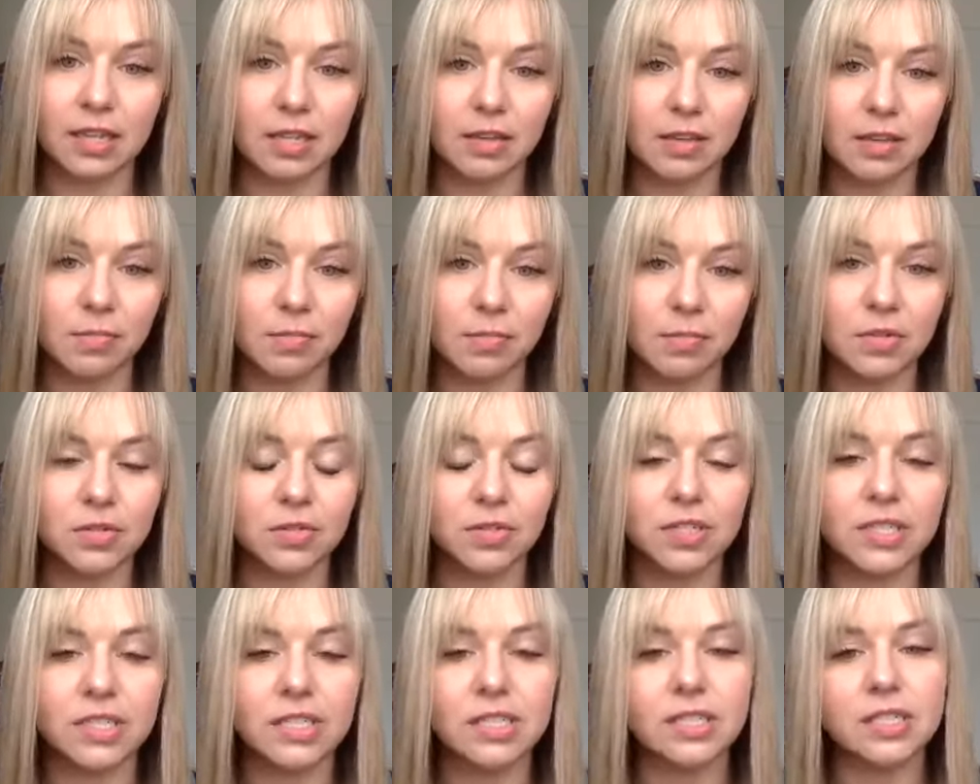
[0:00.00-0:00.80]
the most
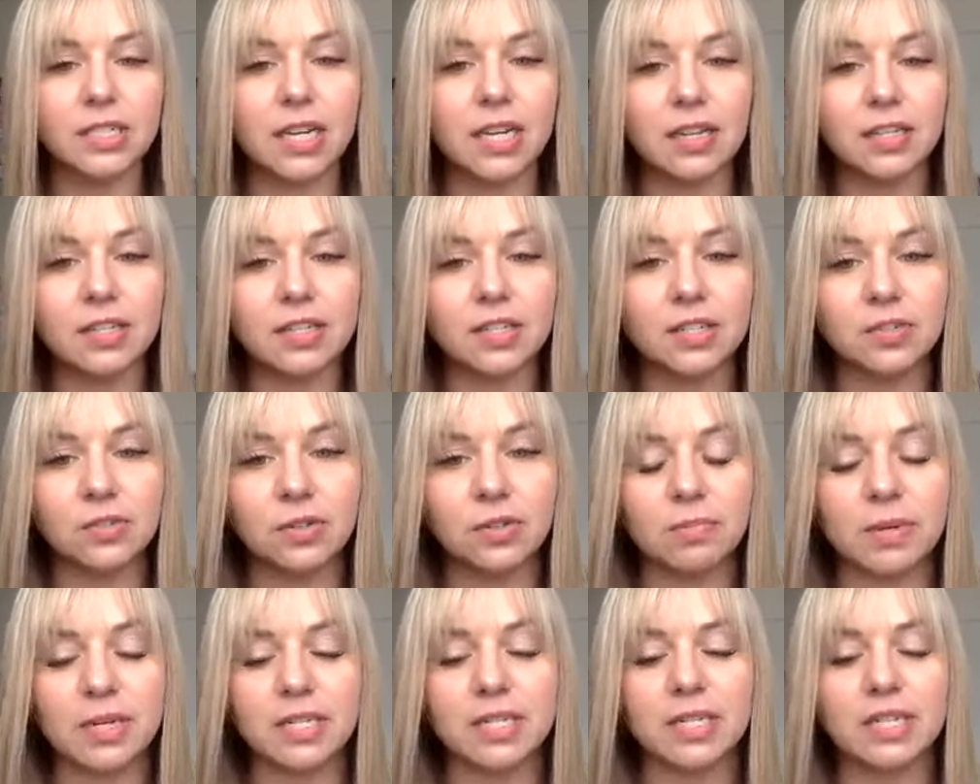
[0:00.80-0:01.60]
recent stylist that
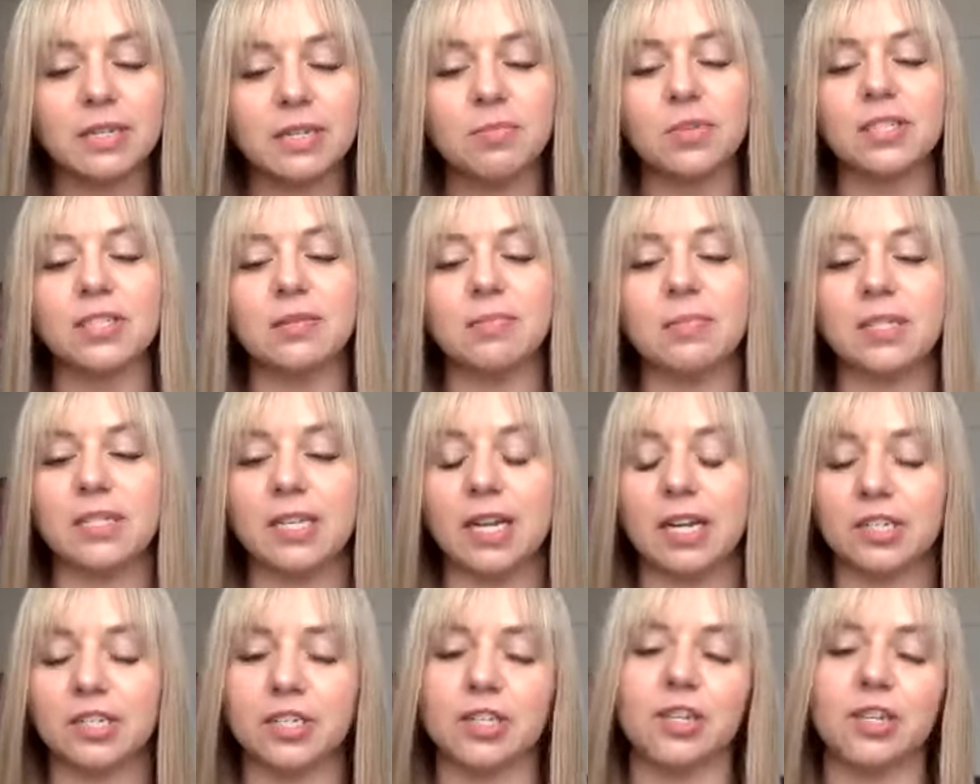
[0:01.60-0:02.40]
joined my team was a
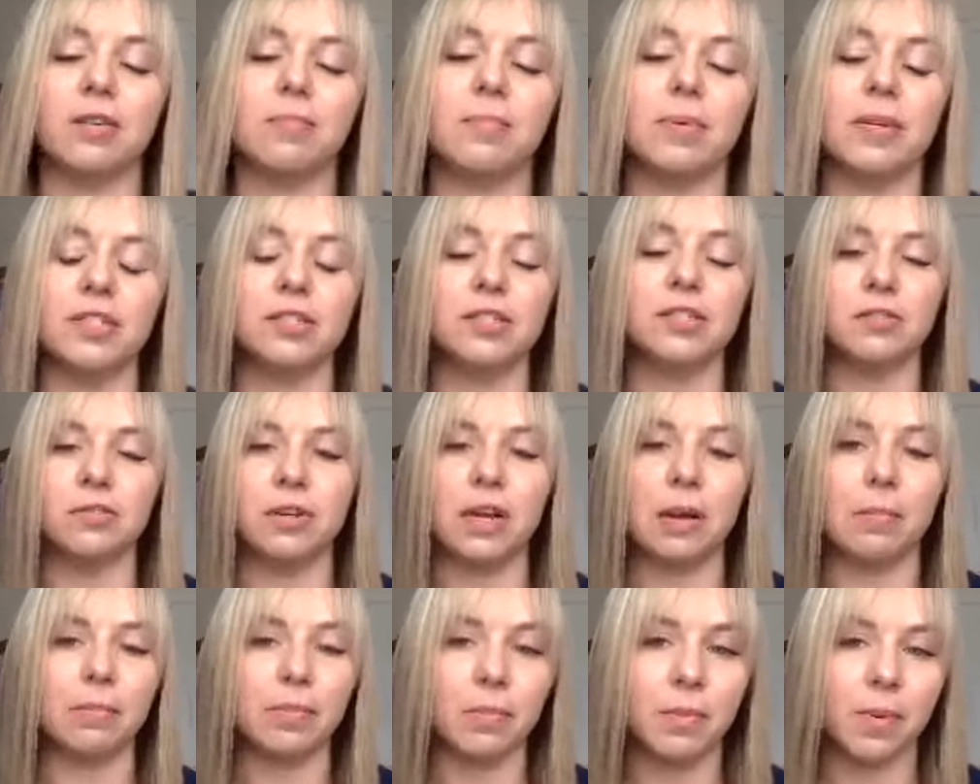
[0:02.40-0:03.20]
massage therapist who
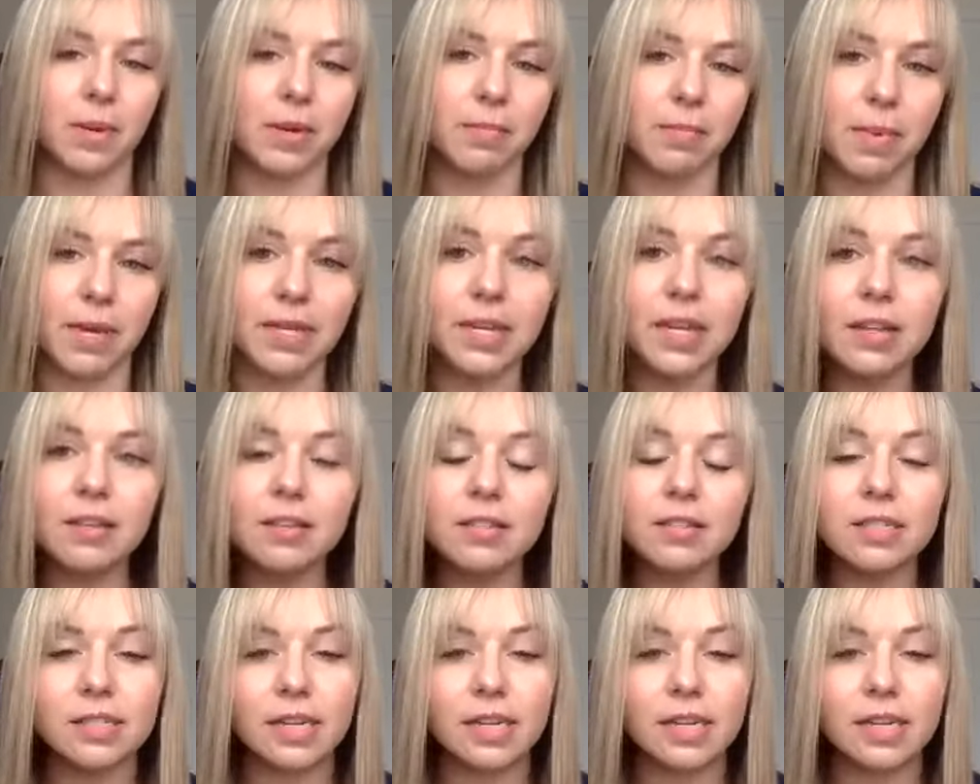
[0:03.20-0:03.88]
complimented my nails.